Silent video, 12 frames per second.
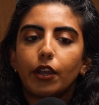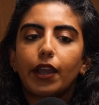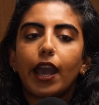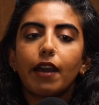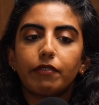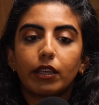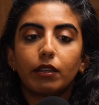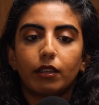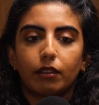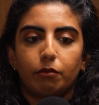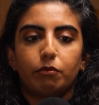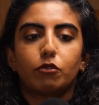having
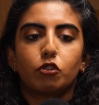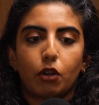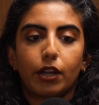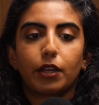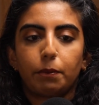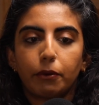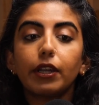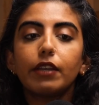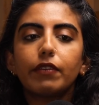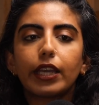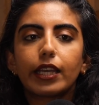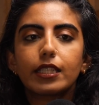drunk
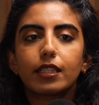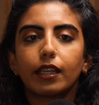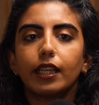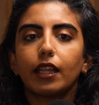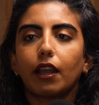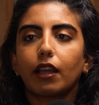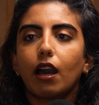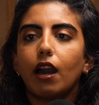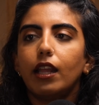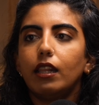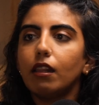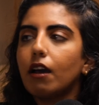previously,
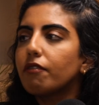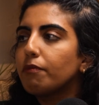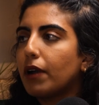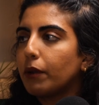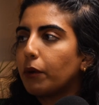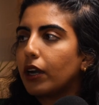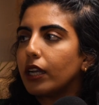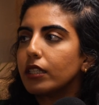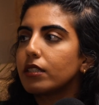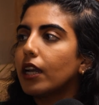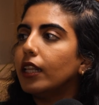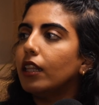I love my
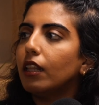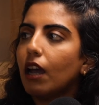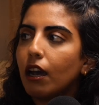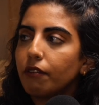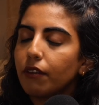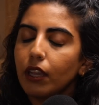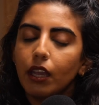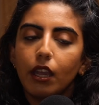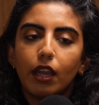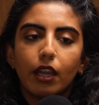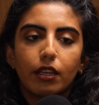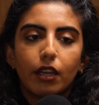wines. I love
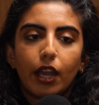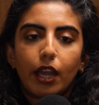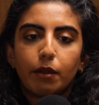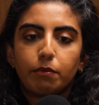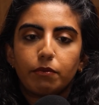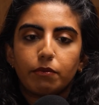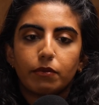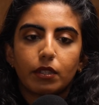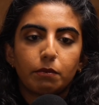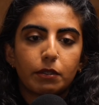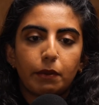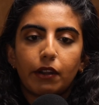
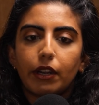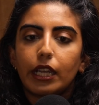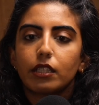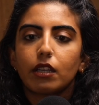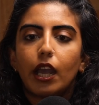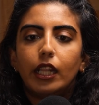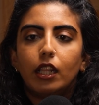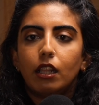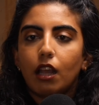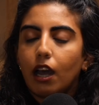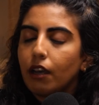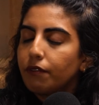some spirits. I
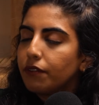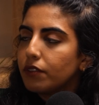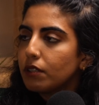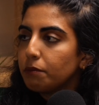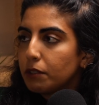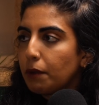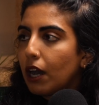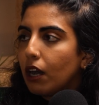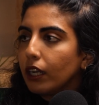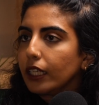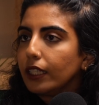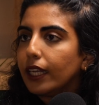love some
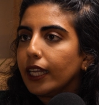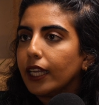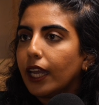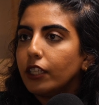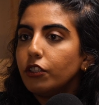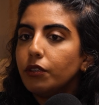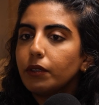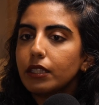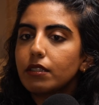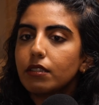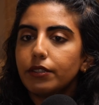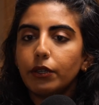sparkling, and you can
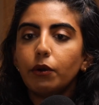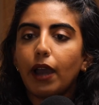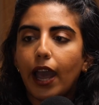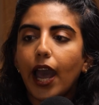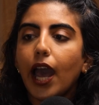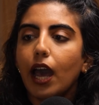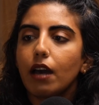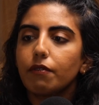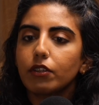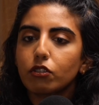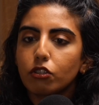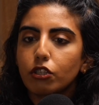still
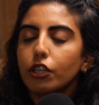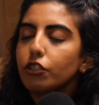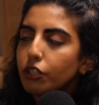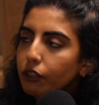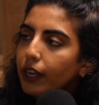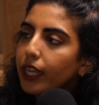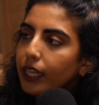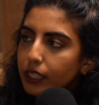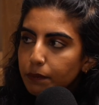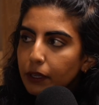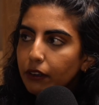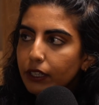have such a great
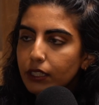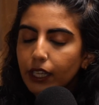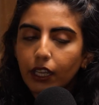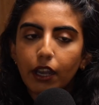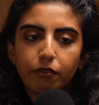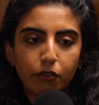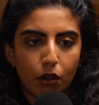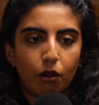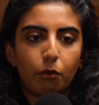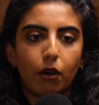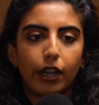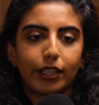experience. I've
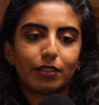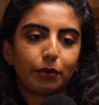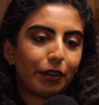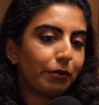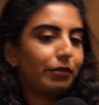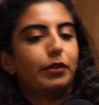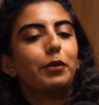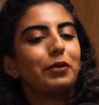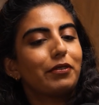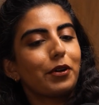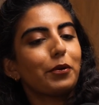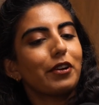got wines.
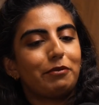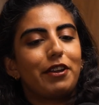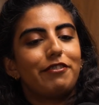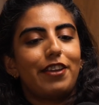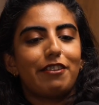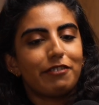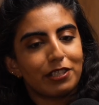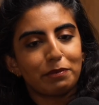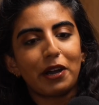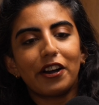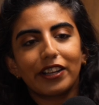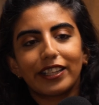We've got one of my favourite
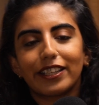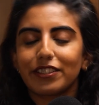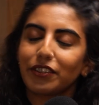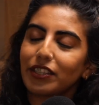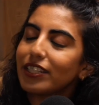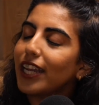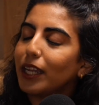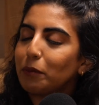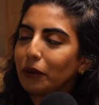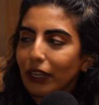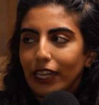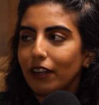sparklings on the
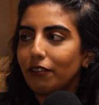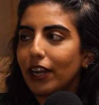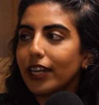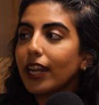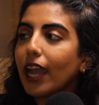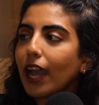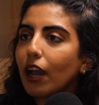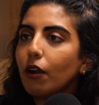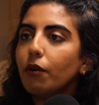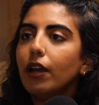table here right now.